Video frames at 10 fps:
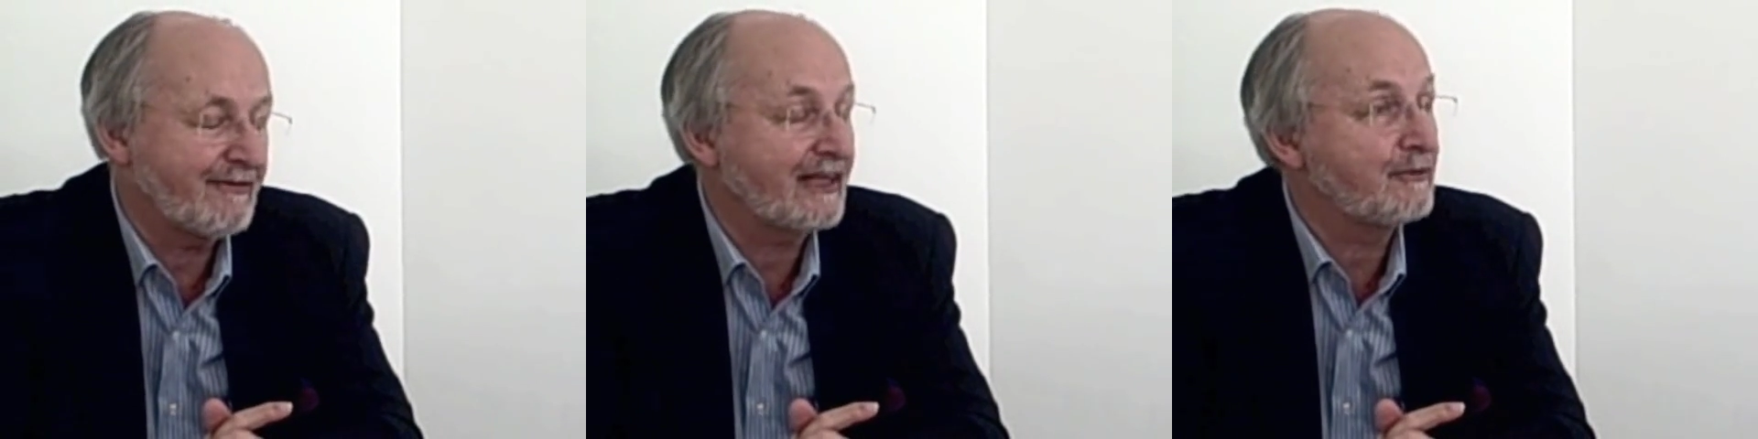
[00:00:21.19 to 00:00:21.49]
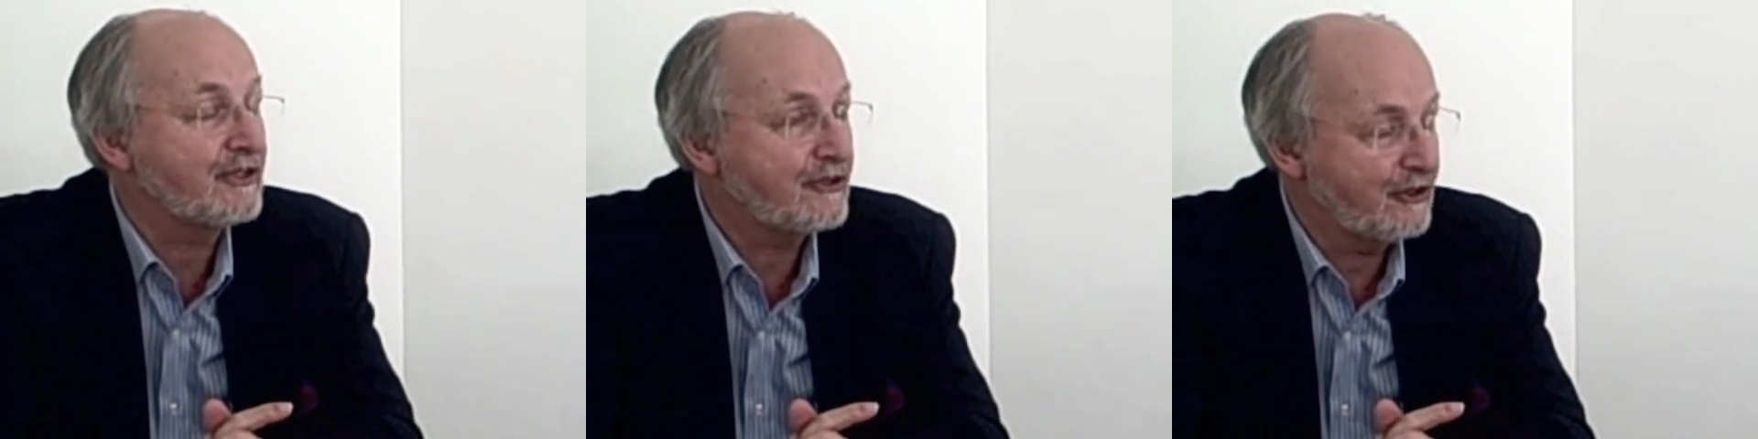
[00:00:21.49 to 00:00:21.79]
In
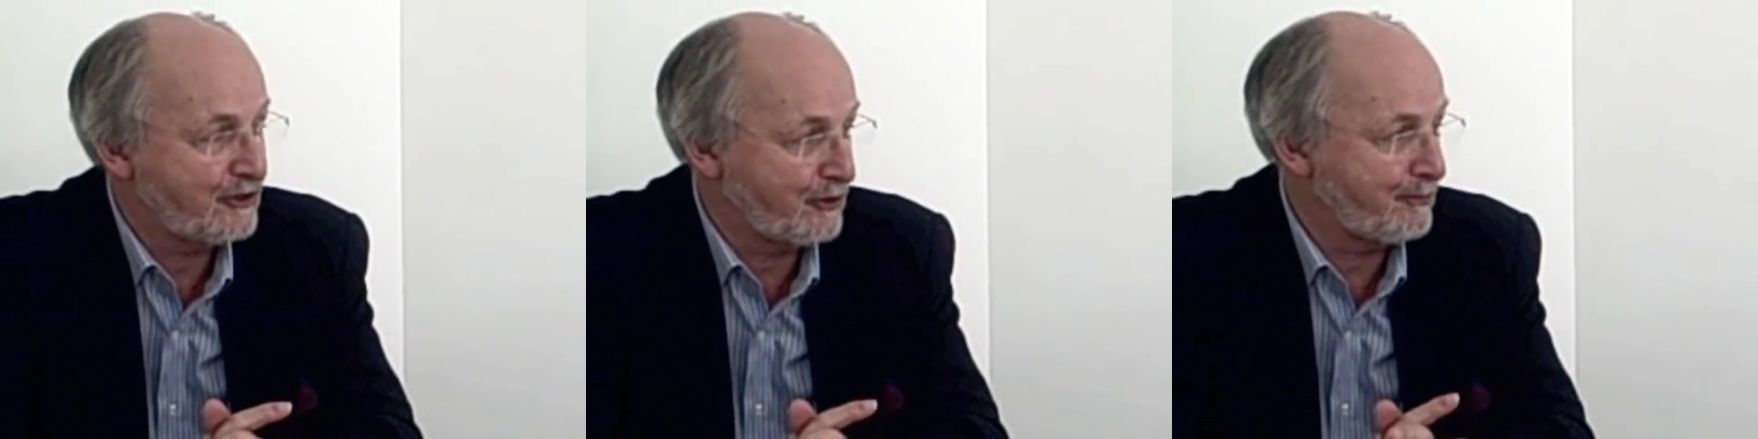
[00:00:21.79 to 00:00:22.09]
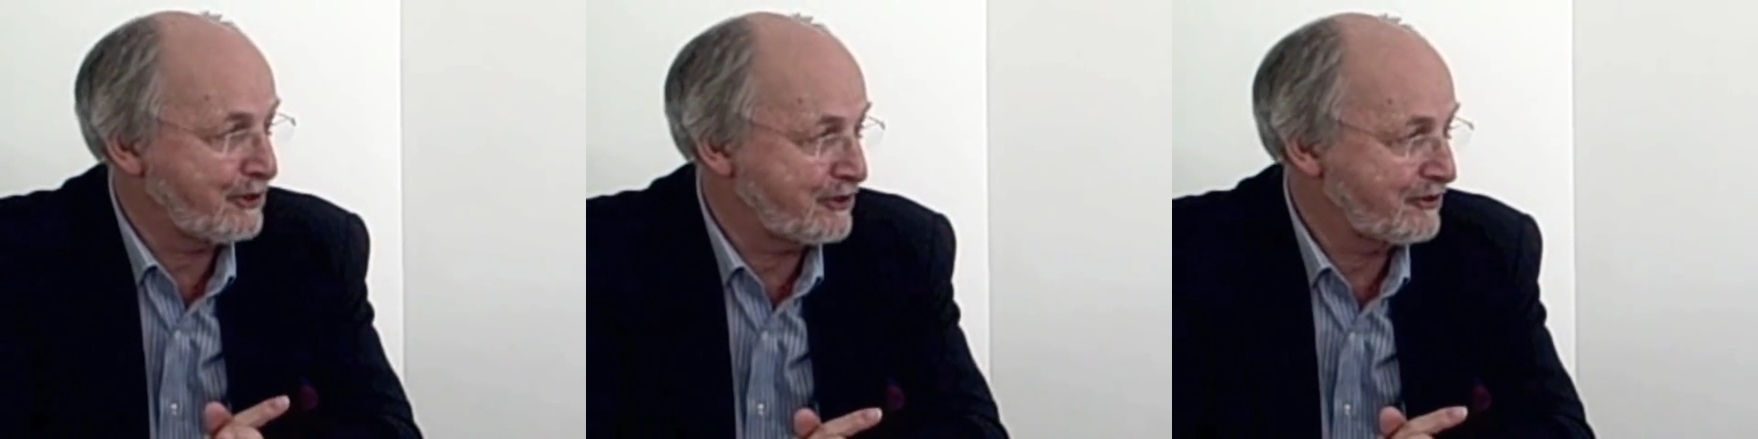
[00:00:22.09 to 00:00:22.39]
fact, a
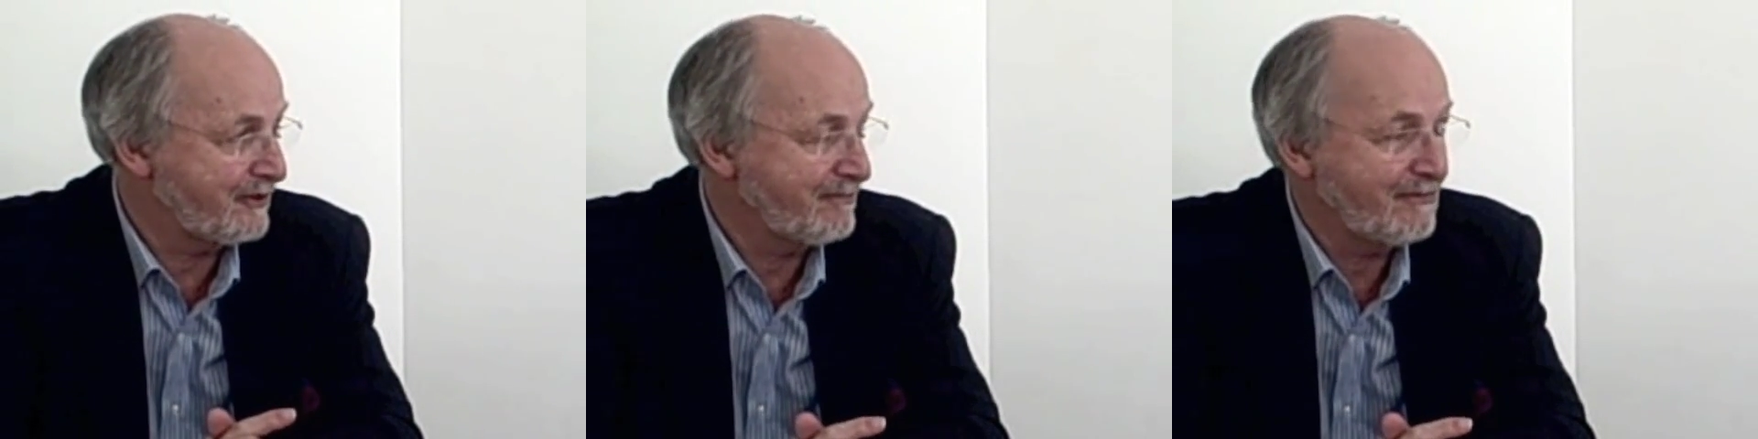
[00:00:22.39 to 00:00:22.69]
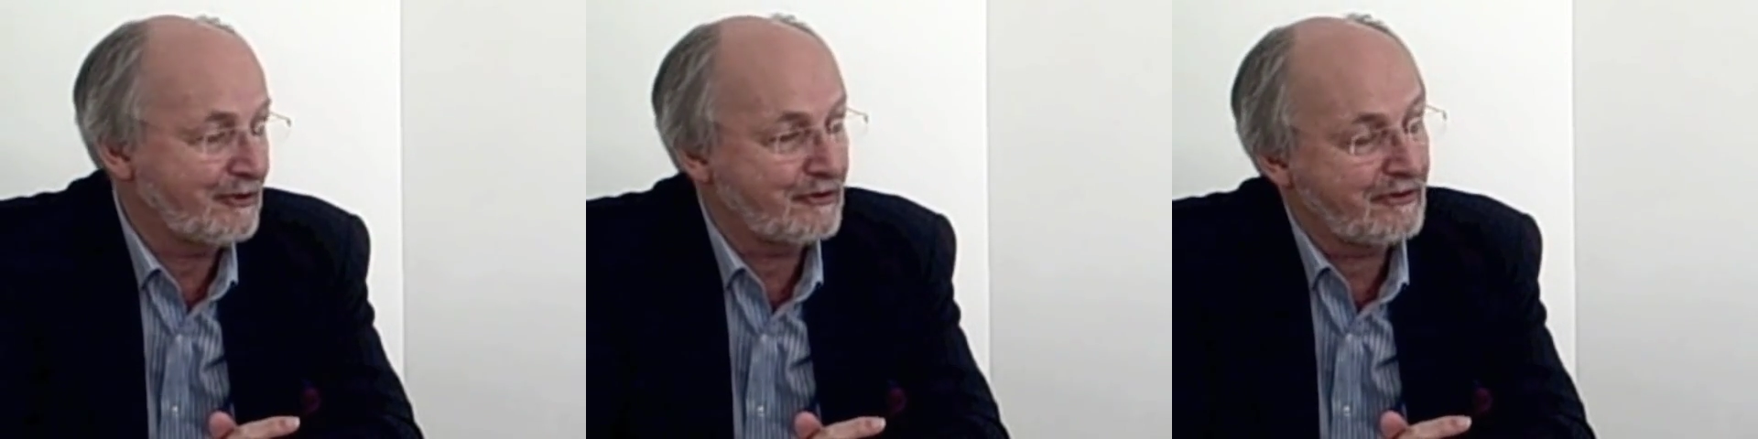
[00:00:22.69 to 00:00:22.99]
researcher at
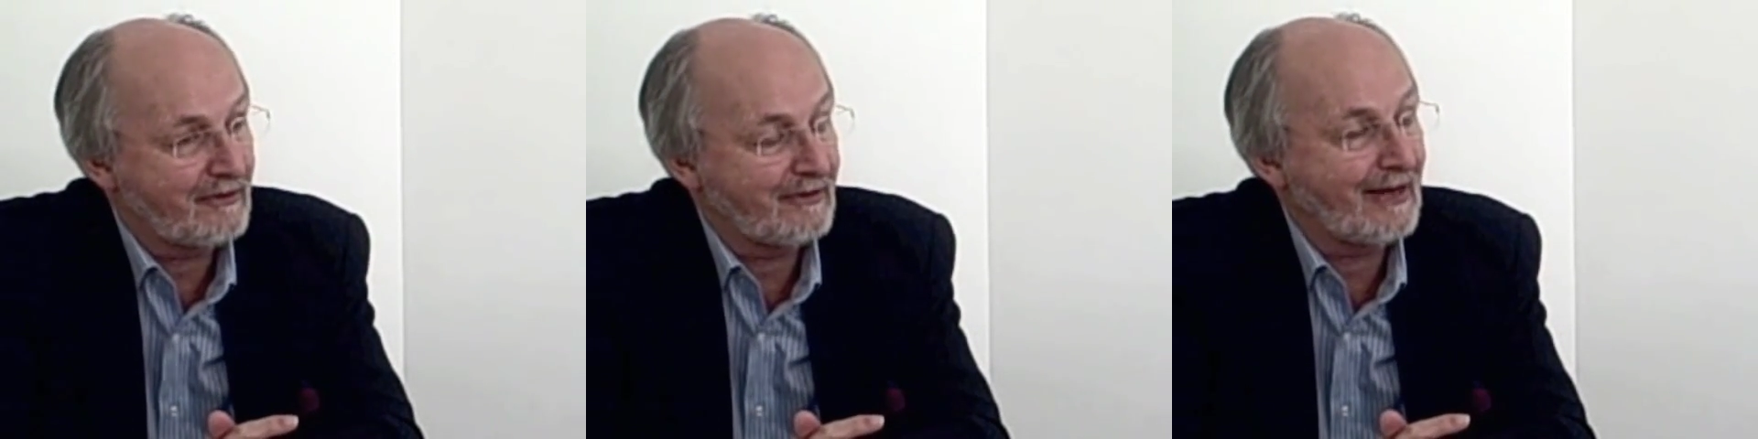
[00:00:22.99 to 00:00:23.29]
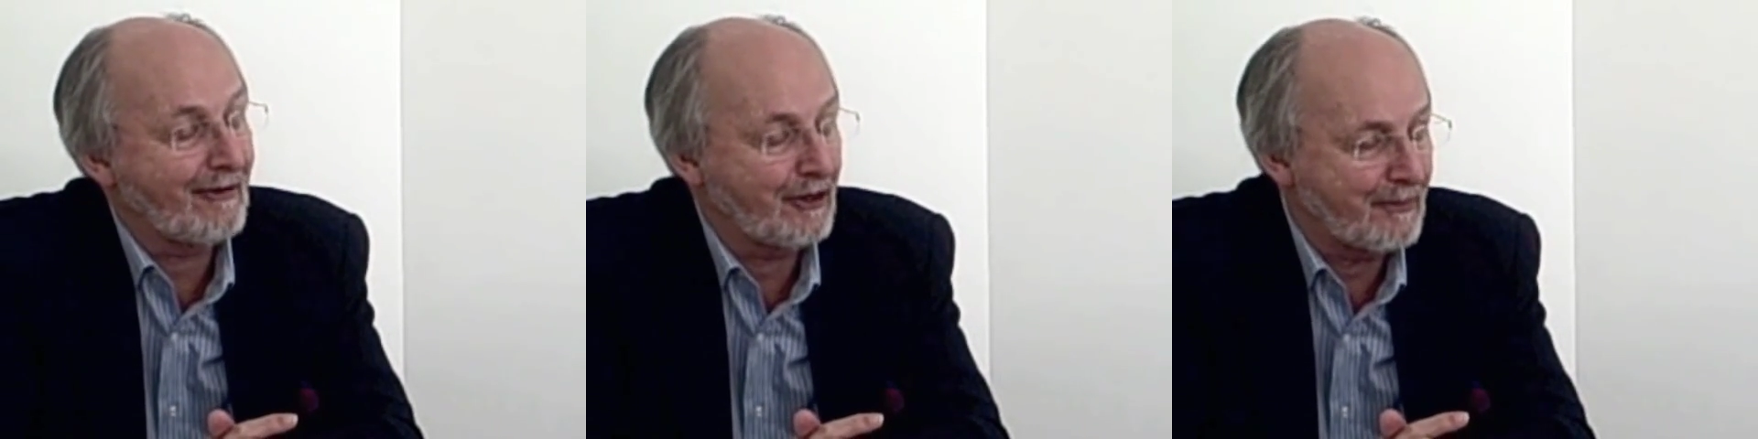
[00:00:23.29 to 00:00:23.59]
Princeton, who's
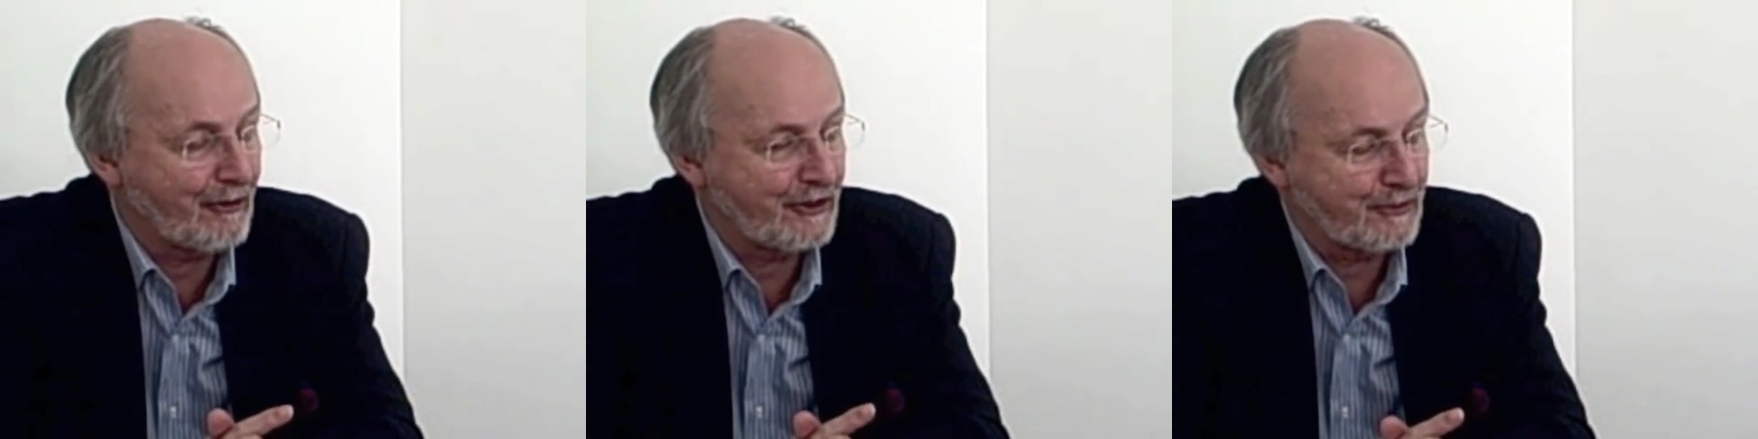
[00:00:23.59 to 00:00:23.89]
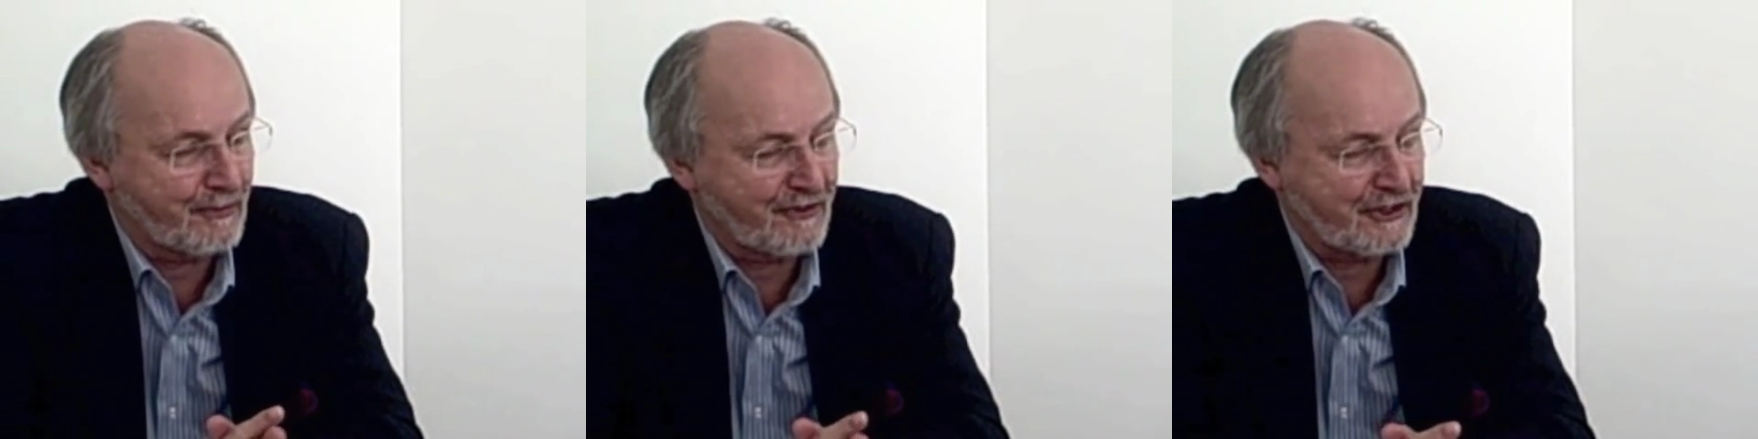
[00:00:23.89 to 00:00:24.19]
now an
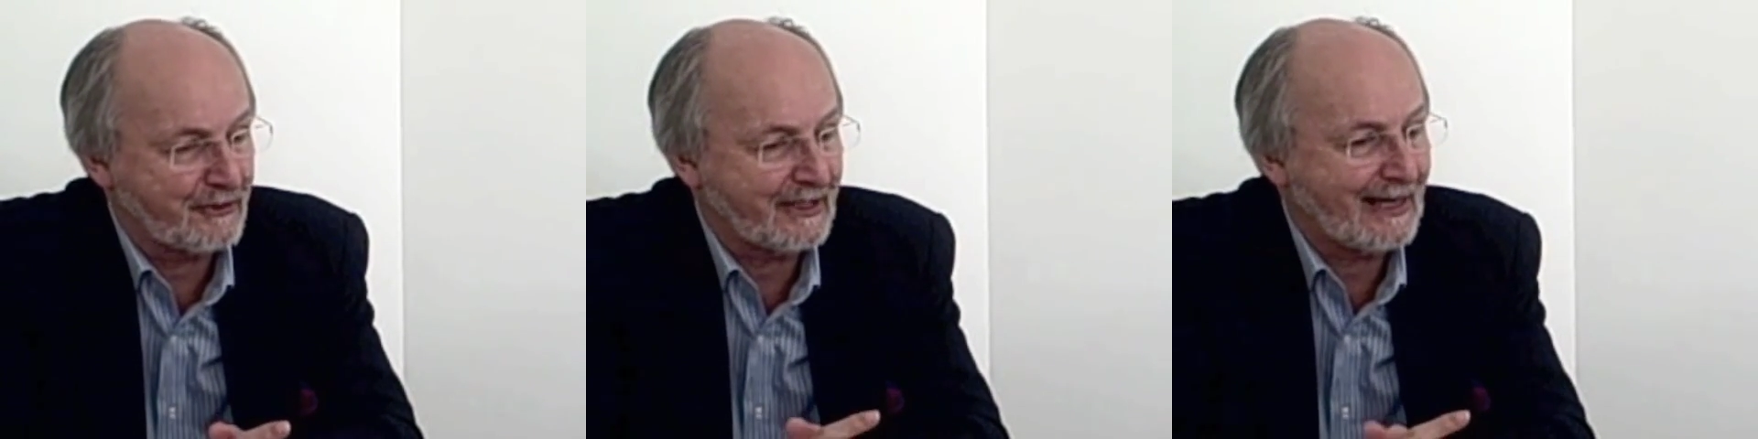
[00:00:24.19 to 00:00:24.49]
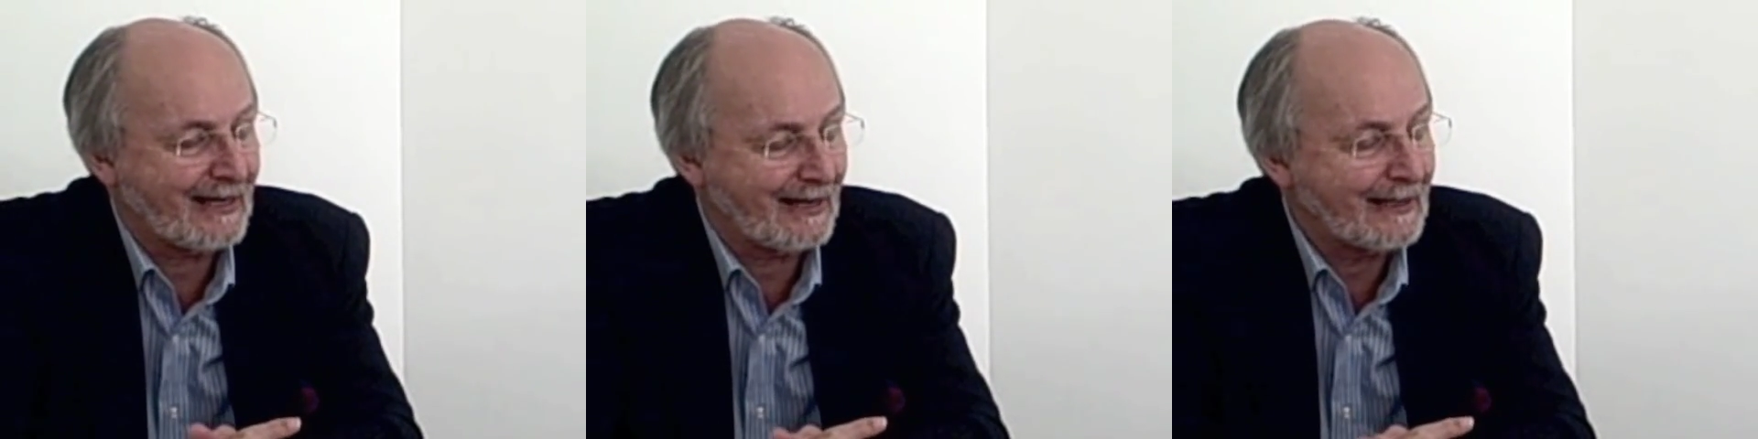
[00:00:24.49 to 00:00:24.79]
emeritus professor
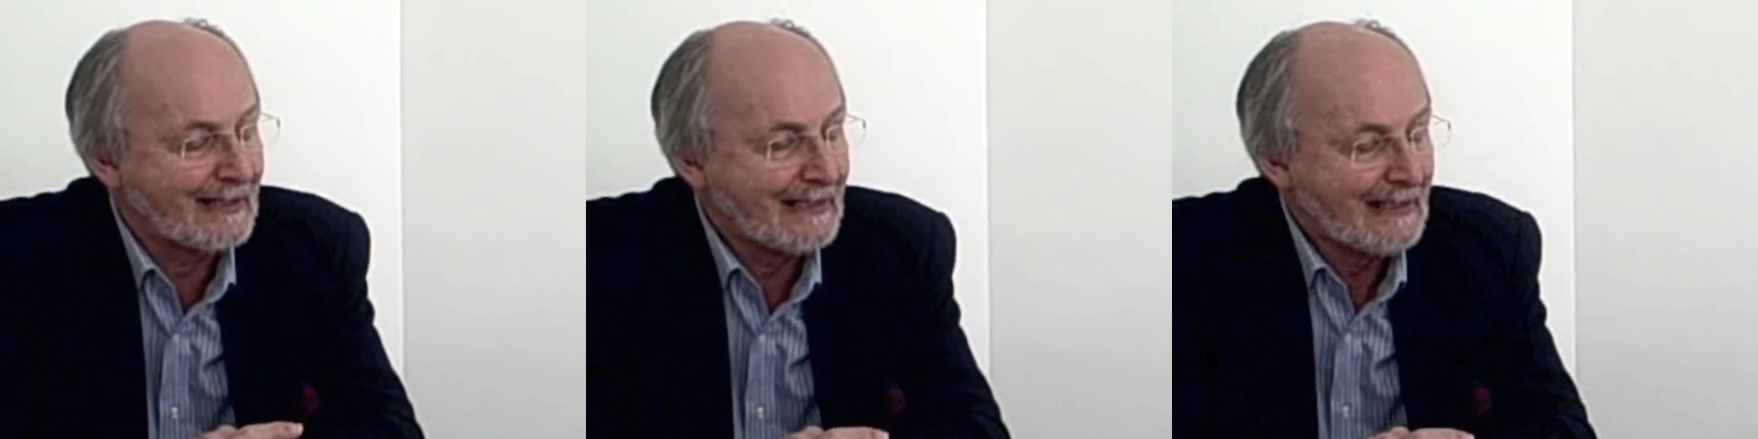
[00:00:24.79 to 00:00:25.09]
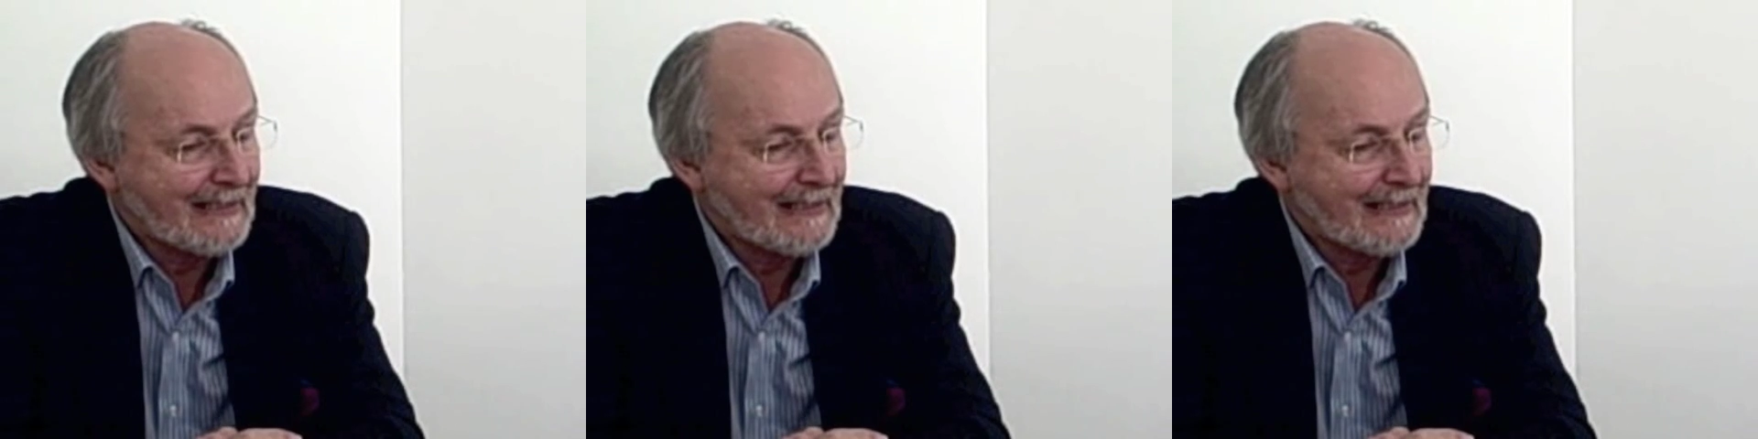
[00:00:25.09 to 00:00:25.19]
in Canada,